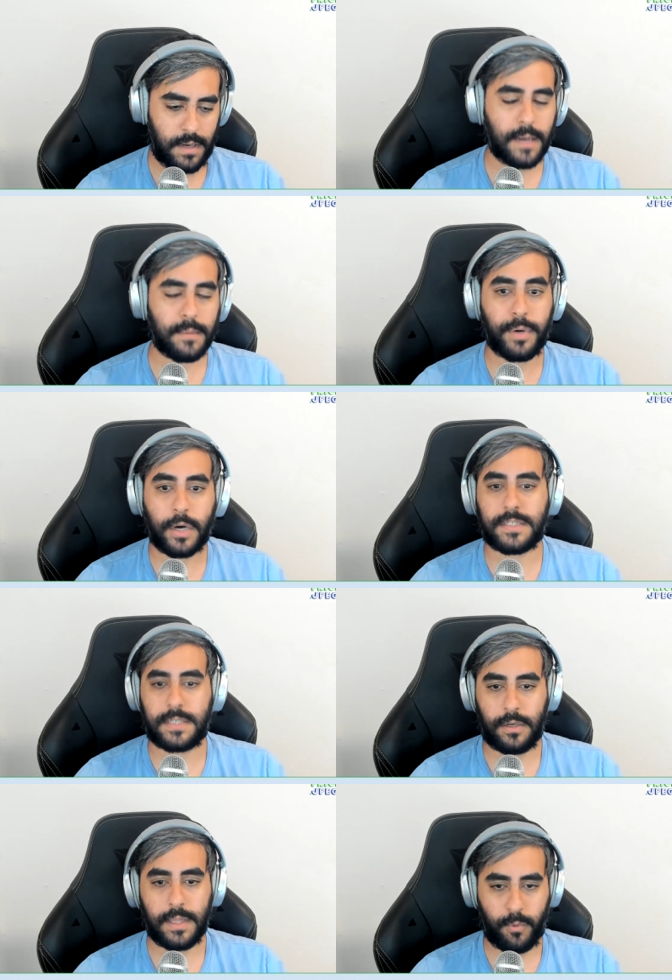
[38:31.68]

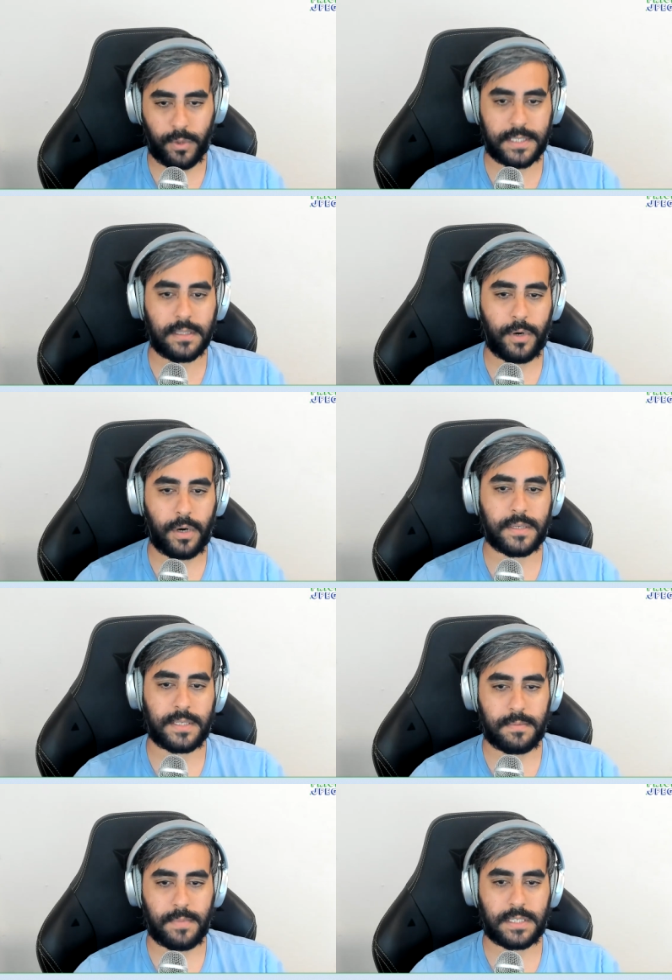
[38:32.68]
unboxing or like what's in the box
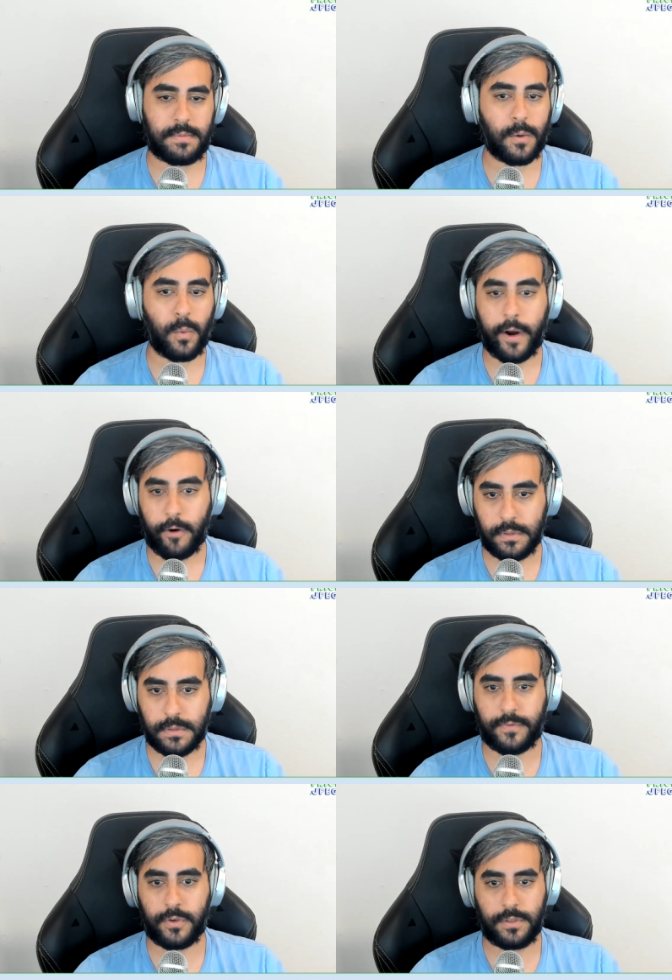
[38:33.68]
is meant to be like
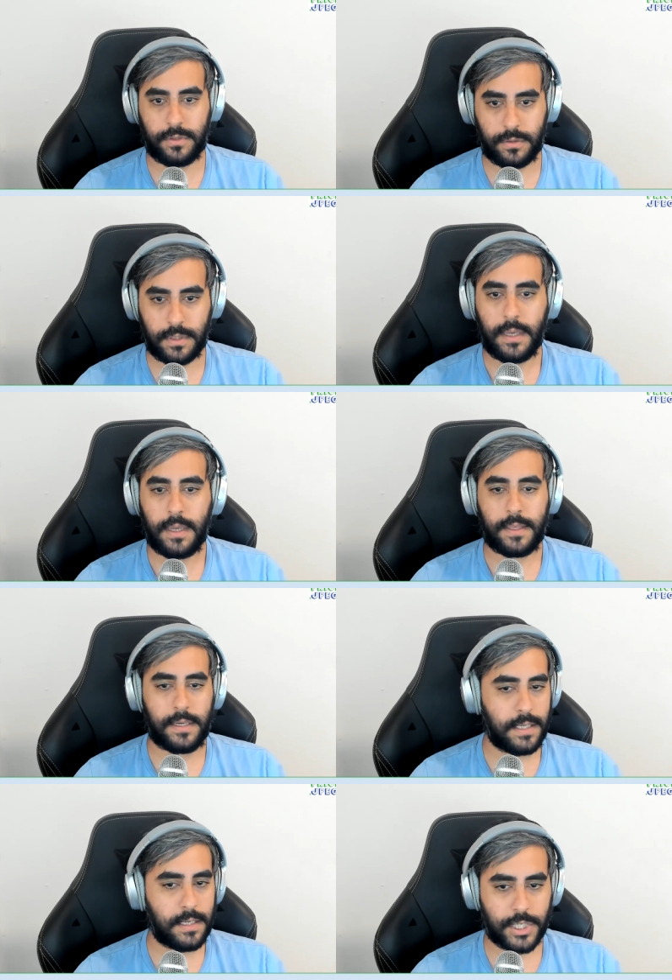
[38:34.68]
wearables for your doodle that you
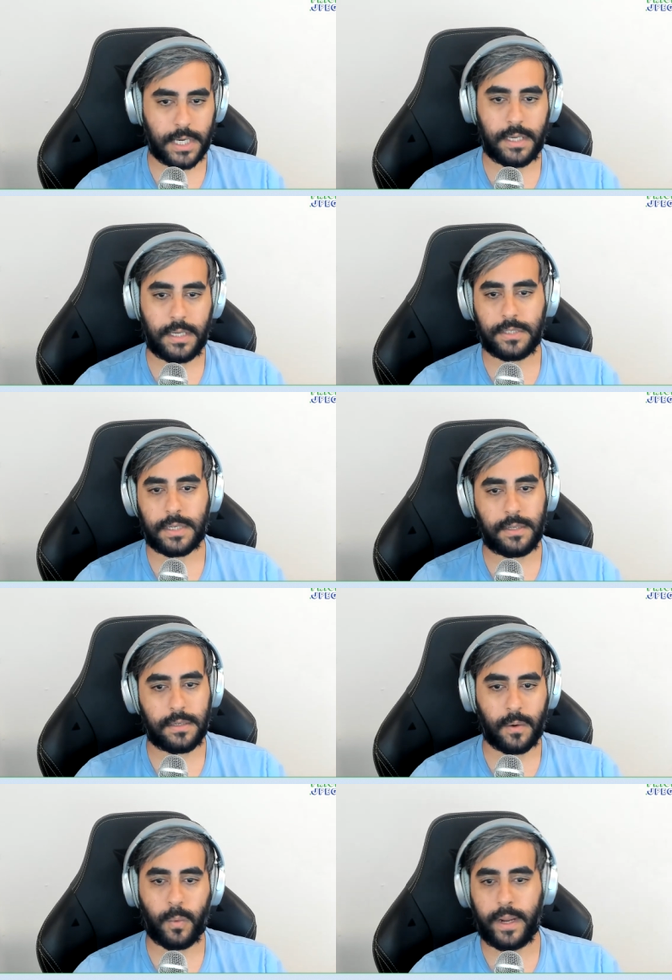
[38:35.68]
can interchange and you
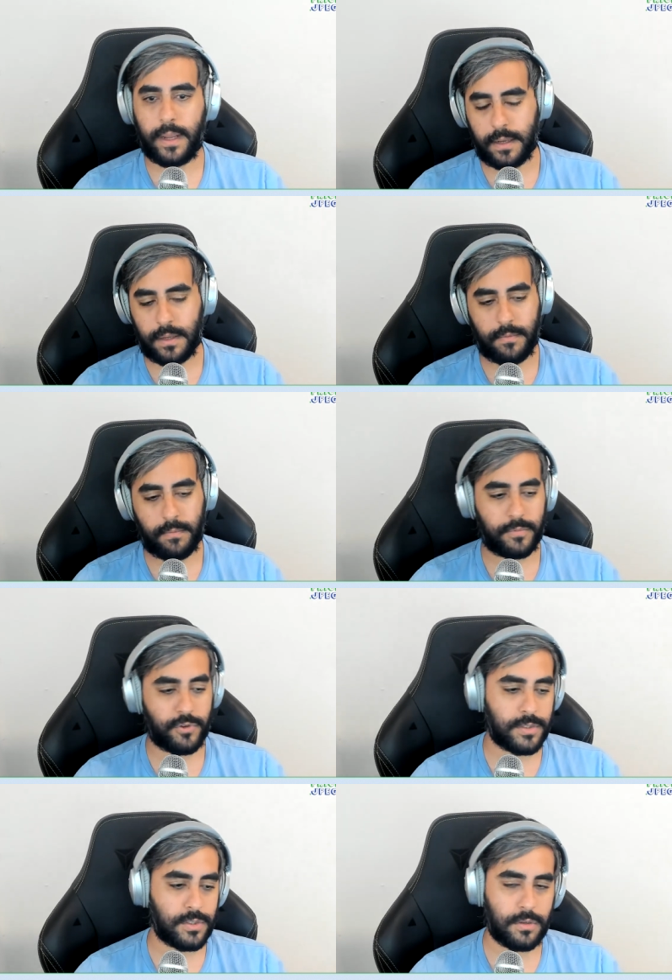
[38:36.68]
can like wear you can
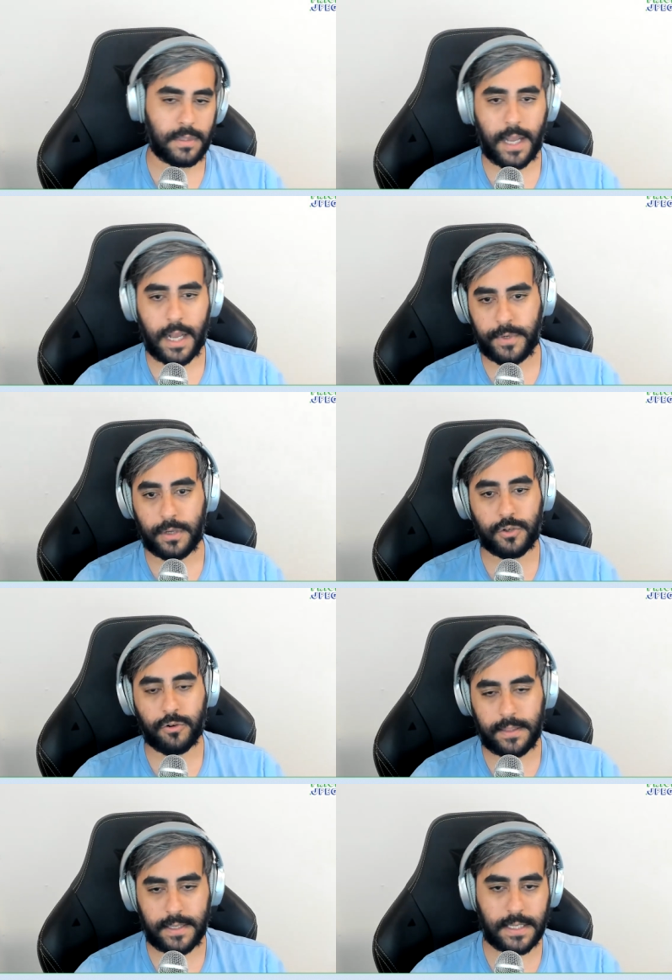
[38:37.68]
dress your doodle up you can
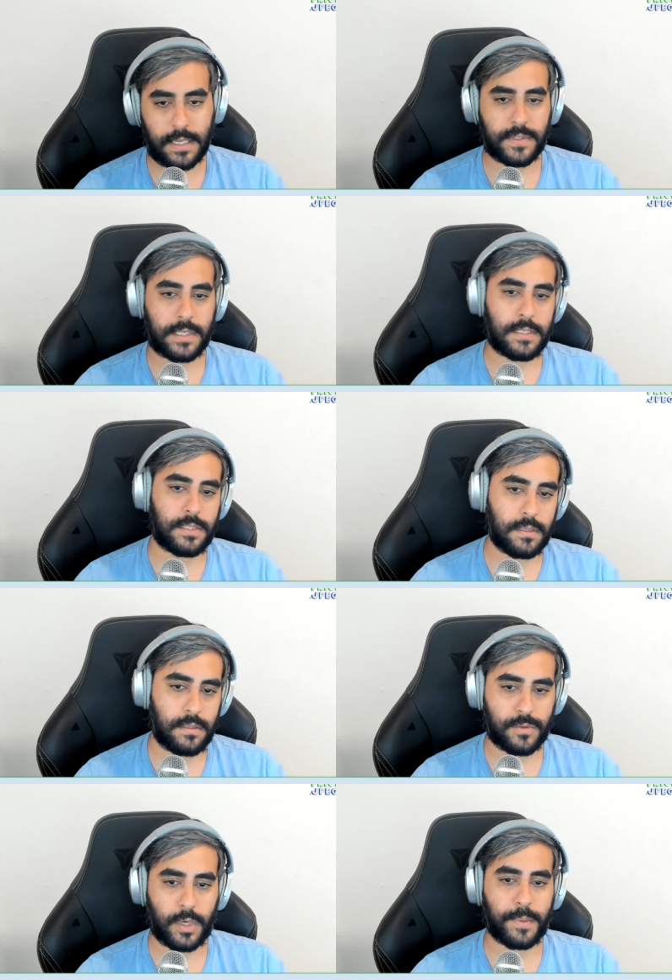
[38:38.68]
trade these nfts you
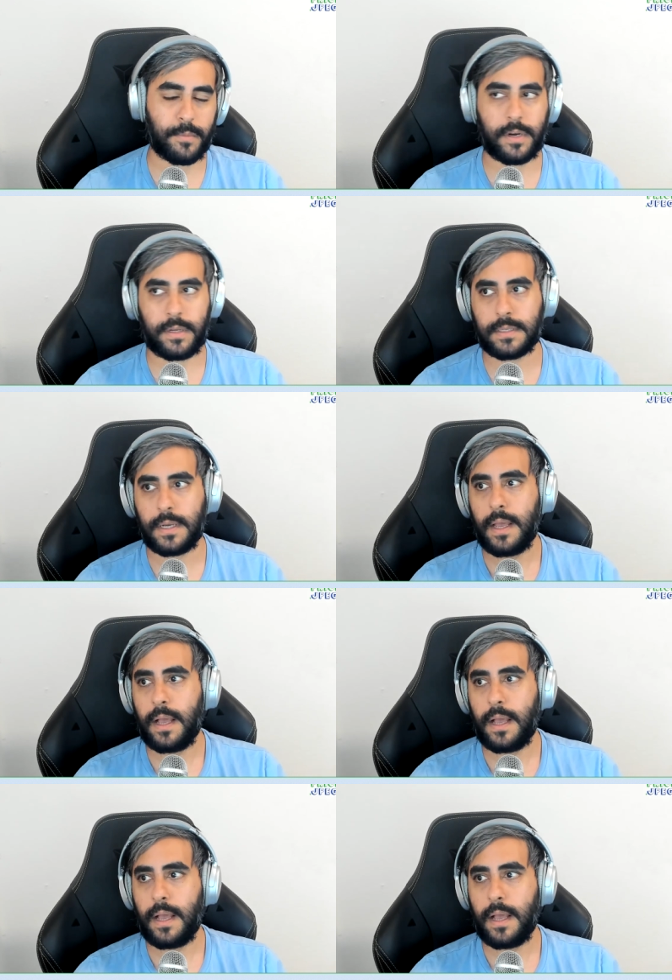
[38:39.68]
can swap them around